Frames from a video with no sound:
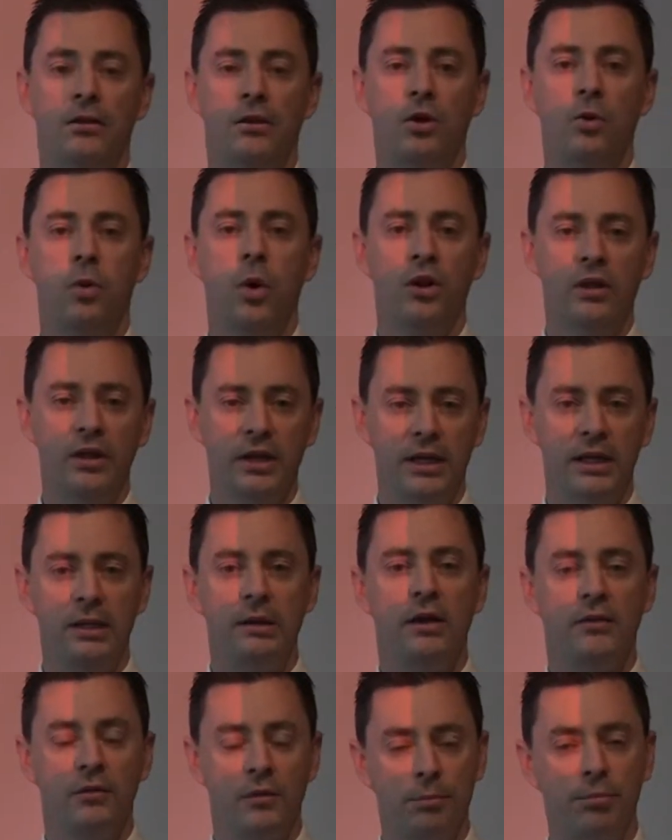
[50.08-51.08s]
the
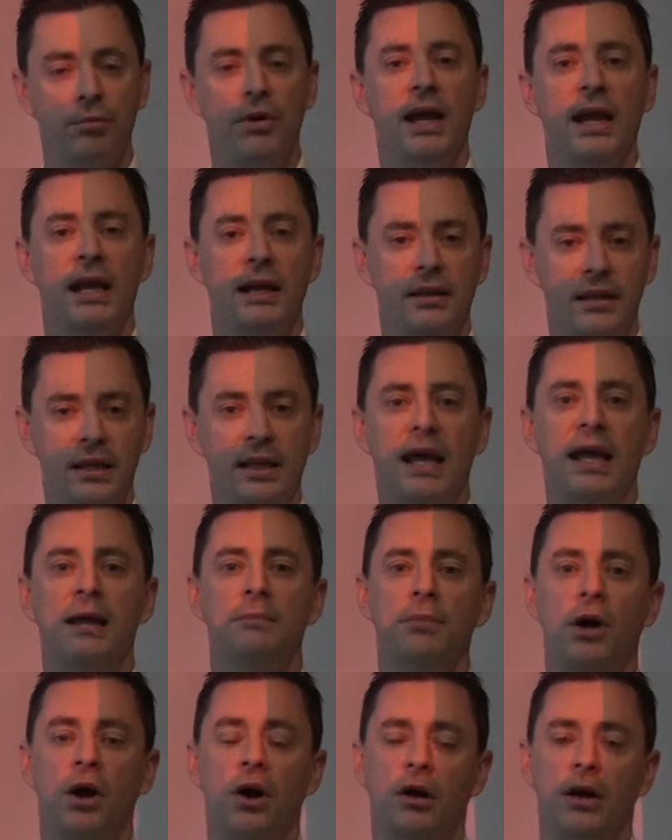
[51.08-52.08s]
quality of the brand, the
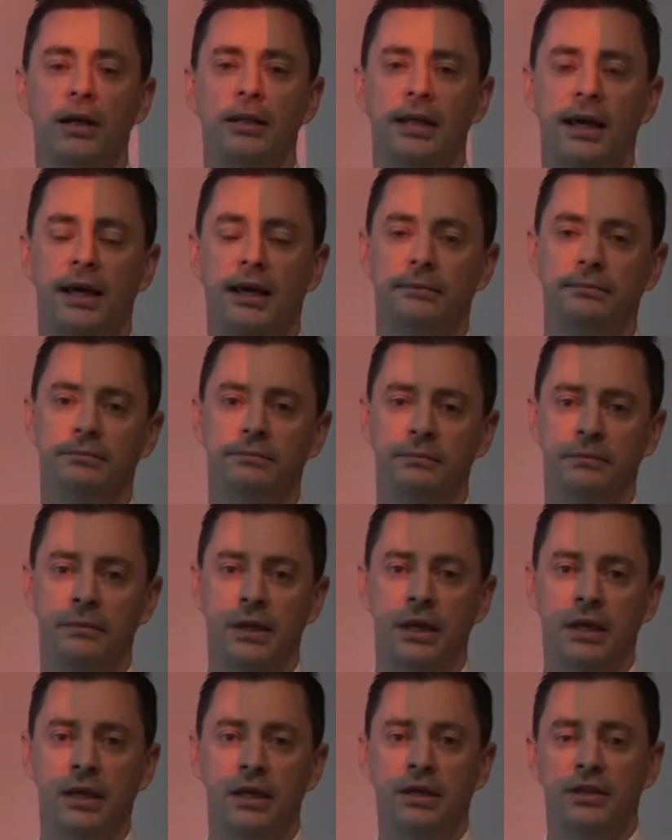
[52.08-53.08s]
name behind that.
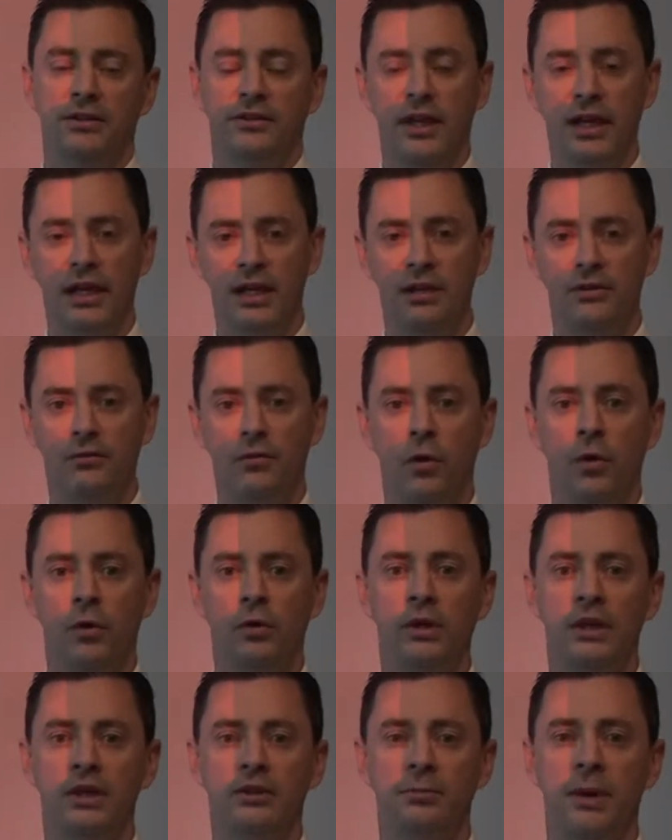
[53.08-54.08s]
Second of
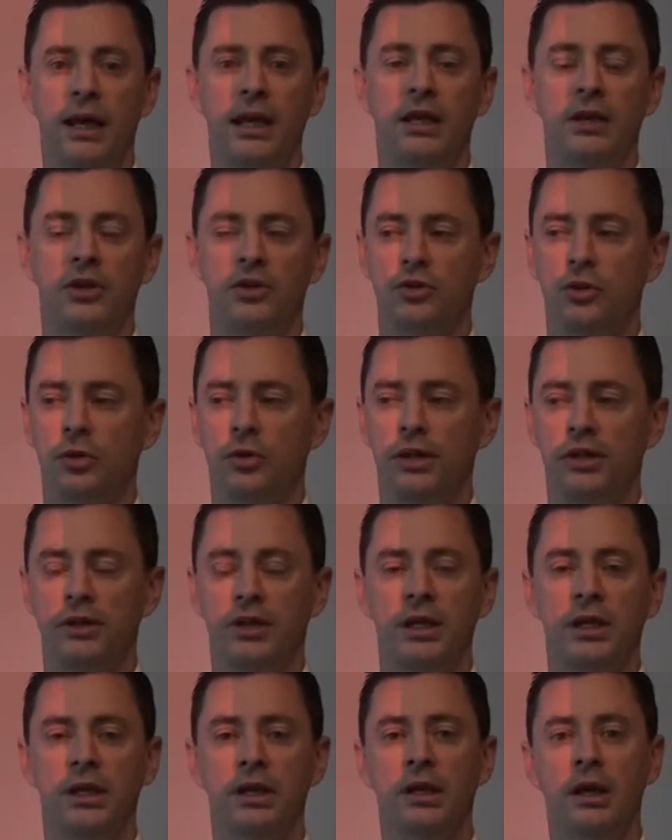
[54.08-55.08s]
all is making sure
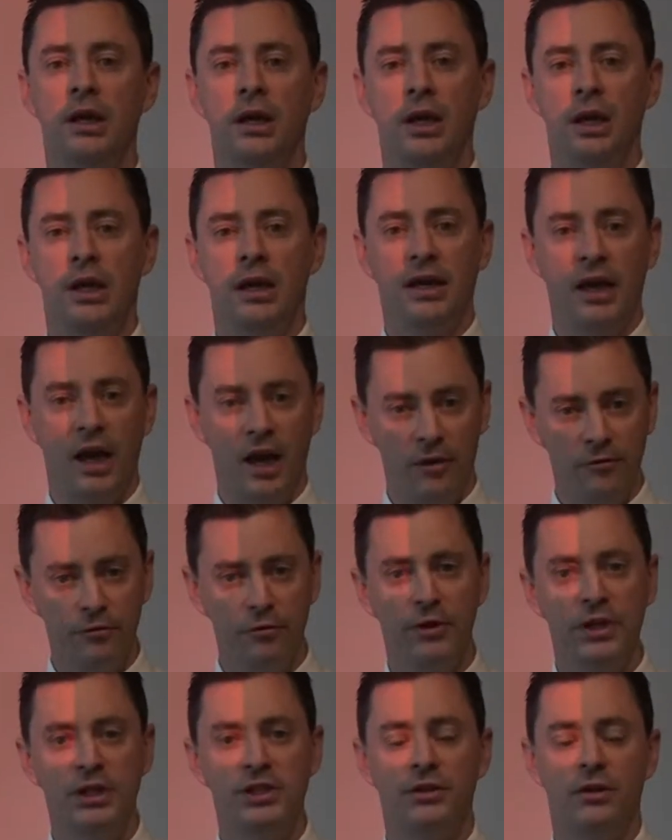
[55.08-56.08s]
that the
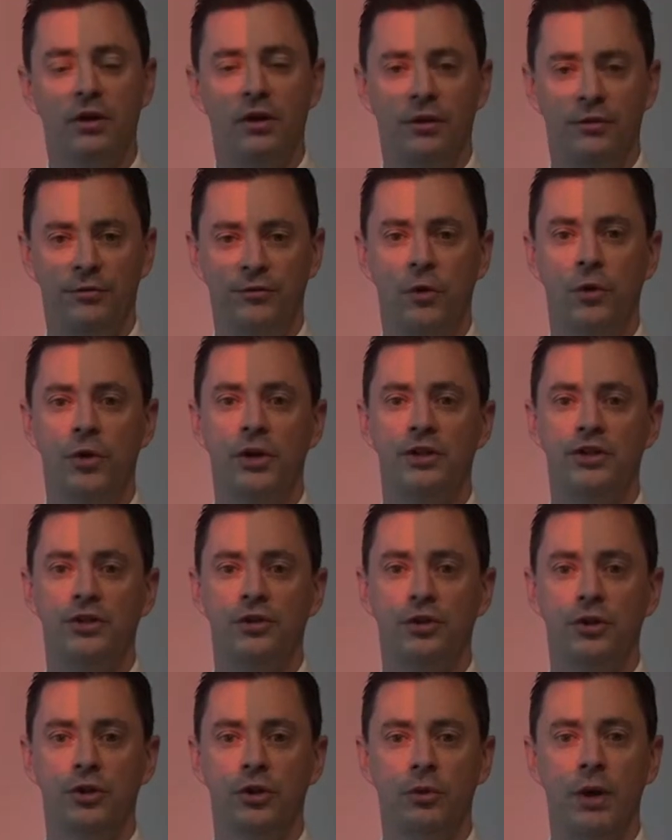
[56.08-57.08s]
coverage afforded
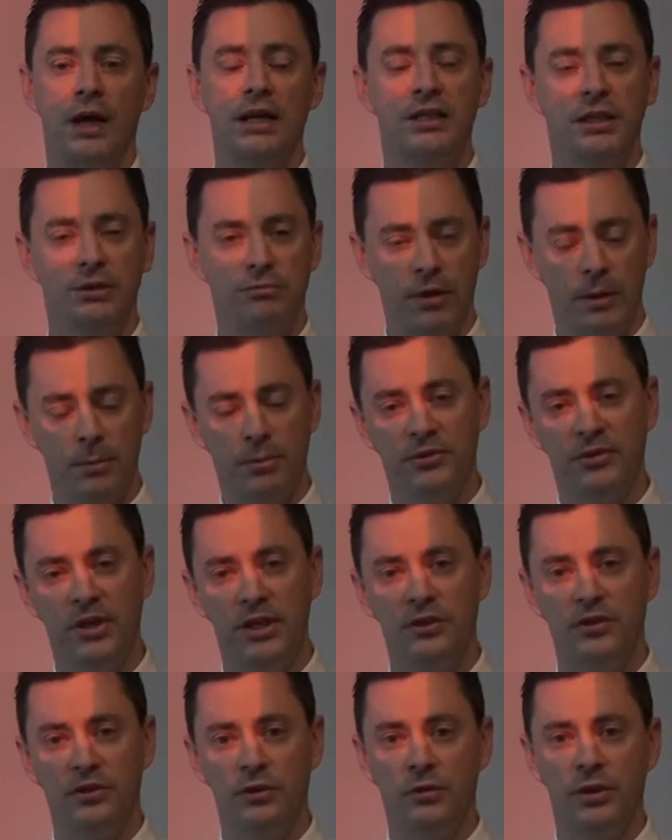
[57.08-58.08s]
to you actually
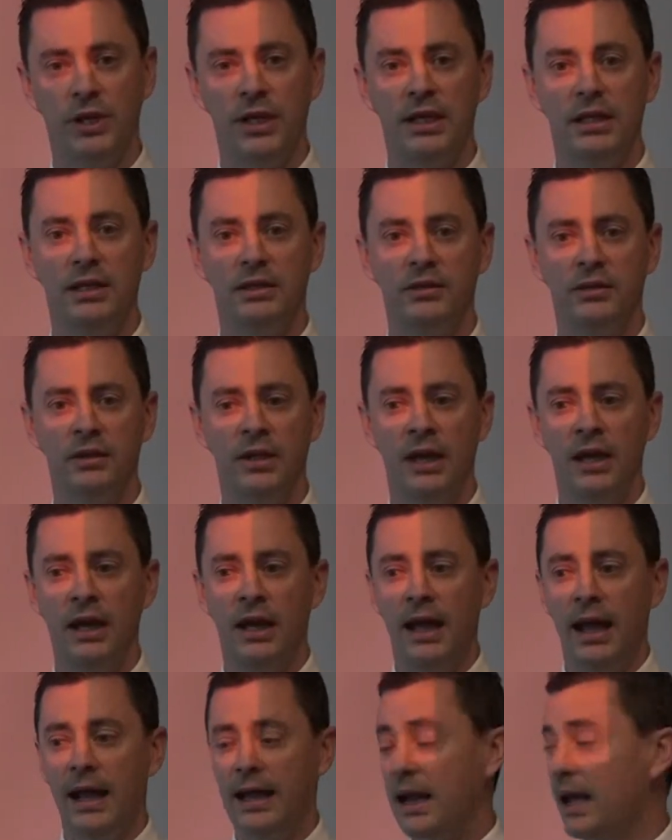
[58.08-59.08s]
represents your needs.
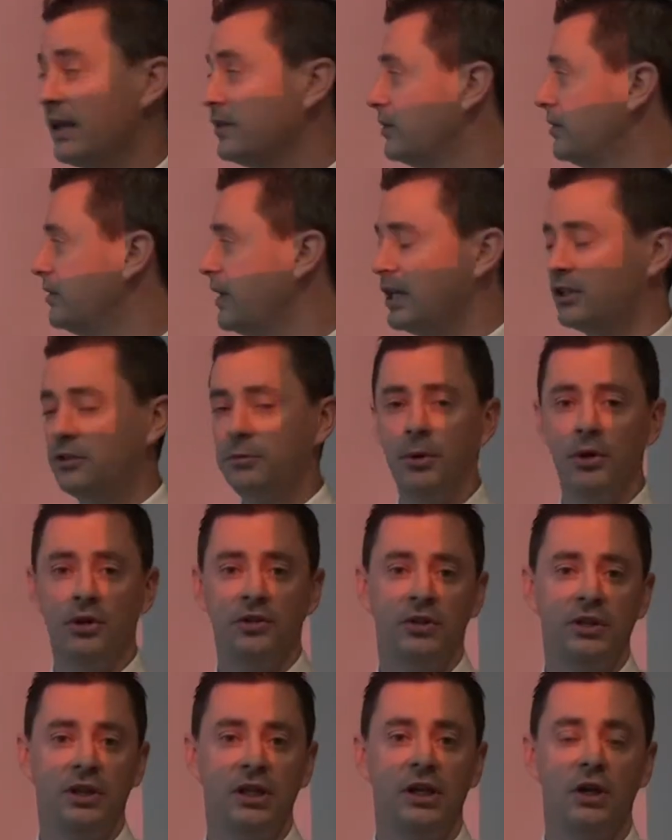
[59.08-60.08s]
And us as
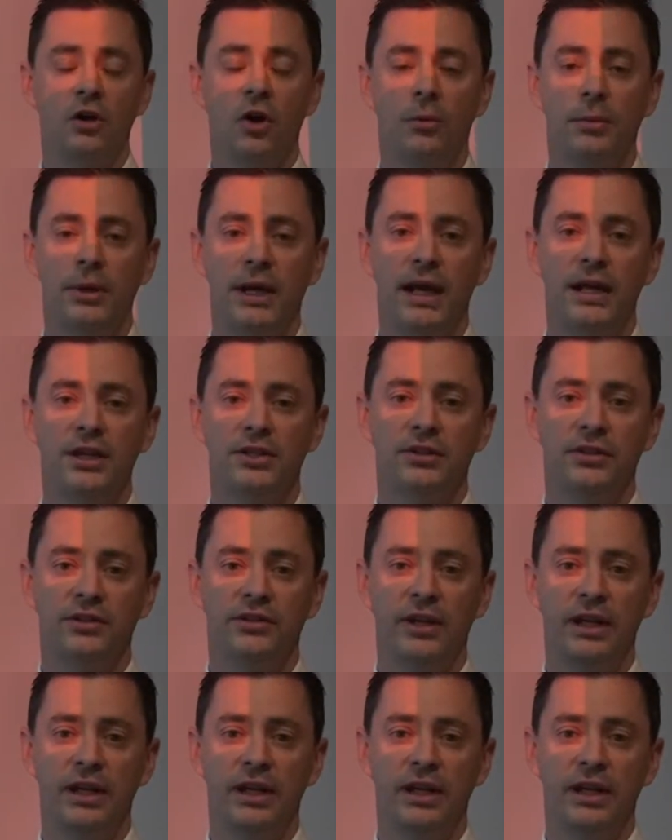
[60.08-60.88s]
experts in the accommodation